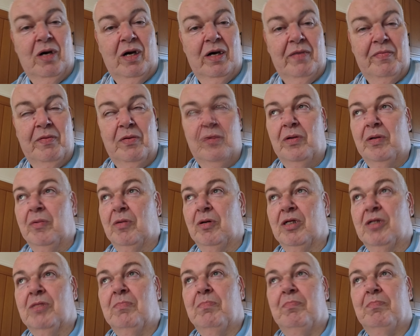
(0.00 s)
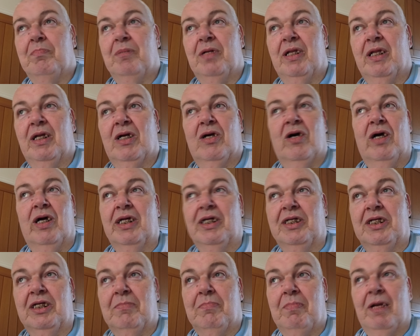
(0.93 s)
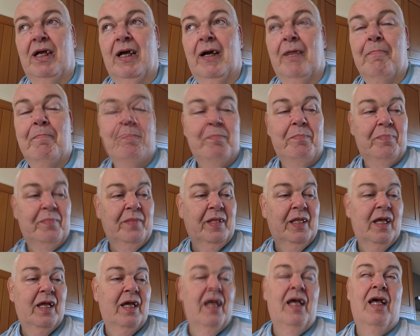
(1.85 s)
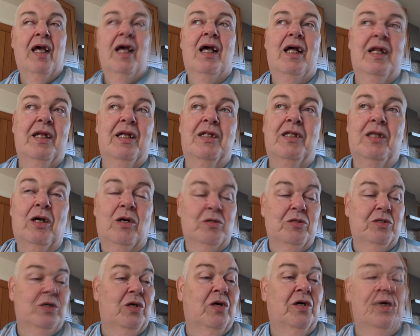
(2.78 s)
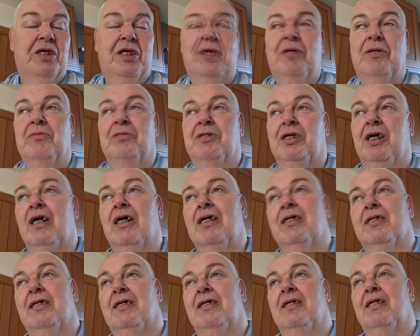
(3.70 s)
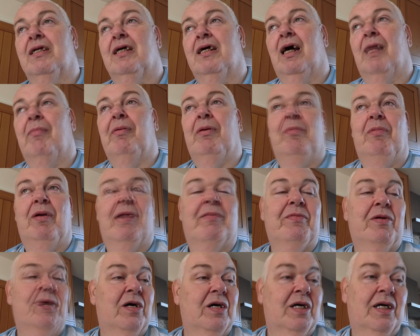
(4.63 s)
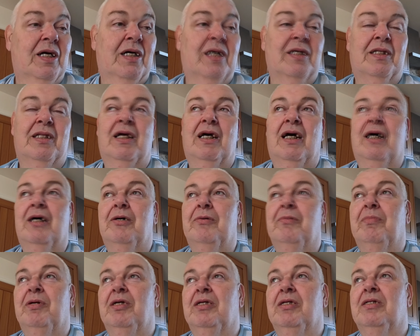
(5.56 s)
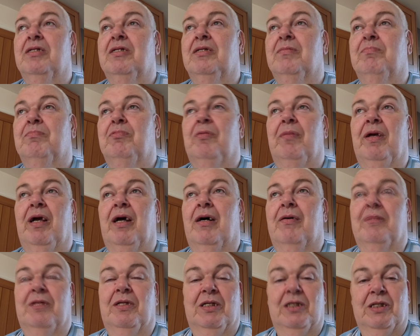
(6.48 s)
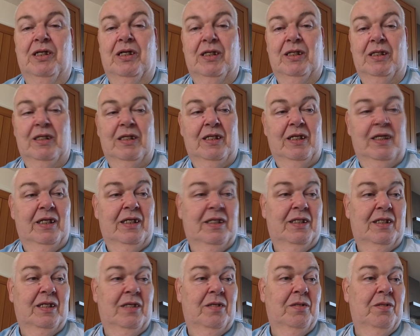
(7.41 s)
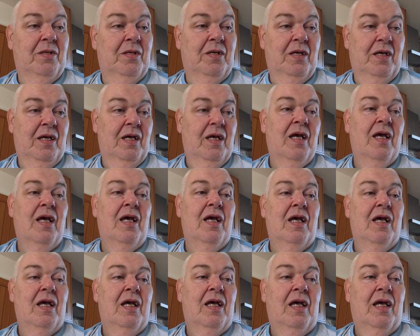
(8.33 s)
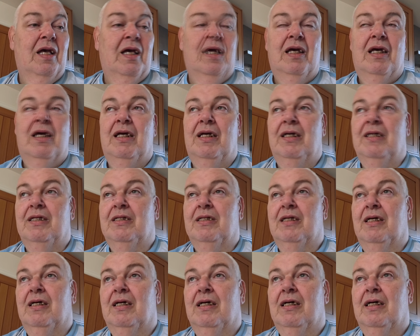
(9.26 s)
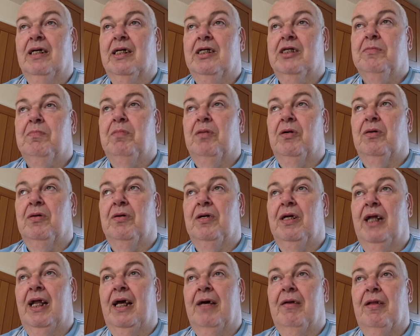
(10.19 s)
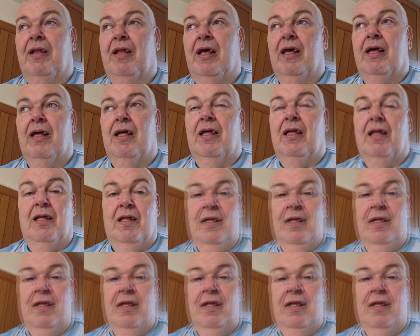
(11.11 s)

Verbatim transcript: what I thought it was, but the cottage is bigger. The dog's got a huge garden. I mean, we have got a garden at home, but it's probably half the size of this, so he's uh, exploring out there.